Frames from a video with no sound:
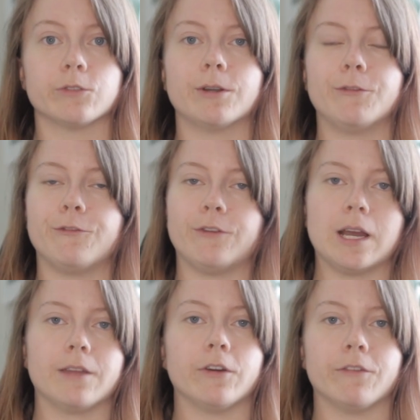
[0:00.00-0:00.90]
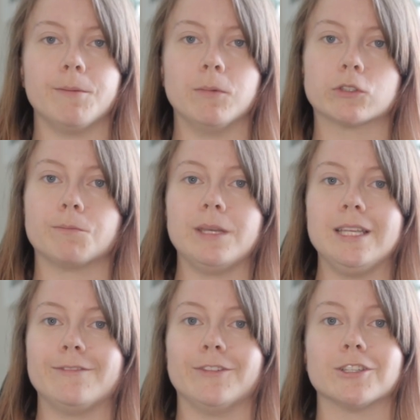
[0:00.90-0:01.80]
were 5 of the most
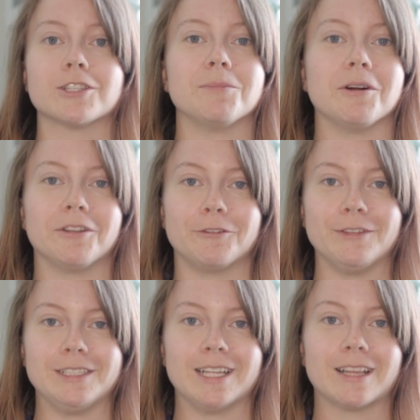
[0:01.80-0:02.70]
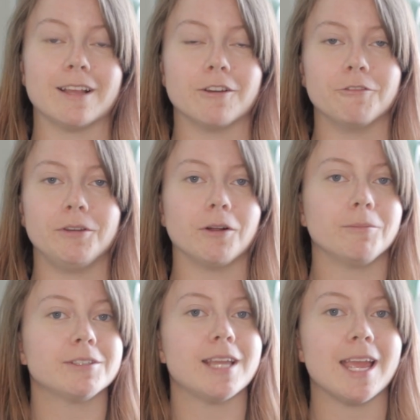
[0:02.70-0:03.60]
peaceful smaller fish that can go in almost